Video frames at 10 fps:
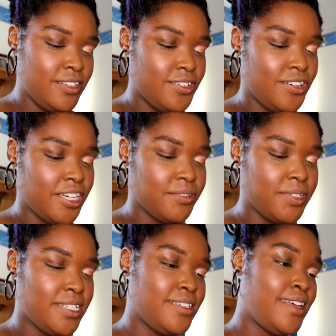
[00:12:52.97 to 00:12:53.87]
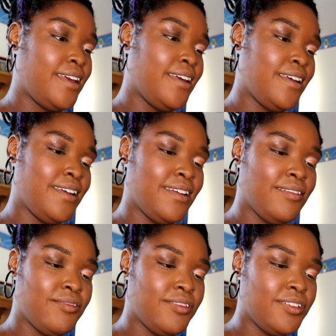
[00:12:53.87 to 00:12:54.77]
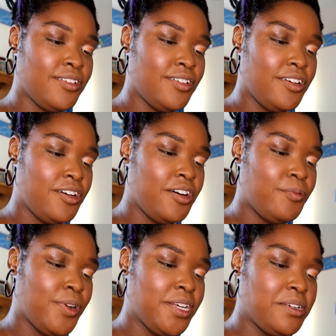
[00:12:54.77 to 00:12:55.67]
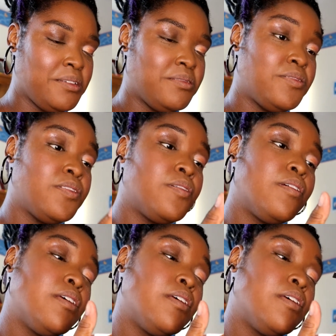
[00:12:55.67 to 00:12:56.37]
So I would say around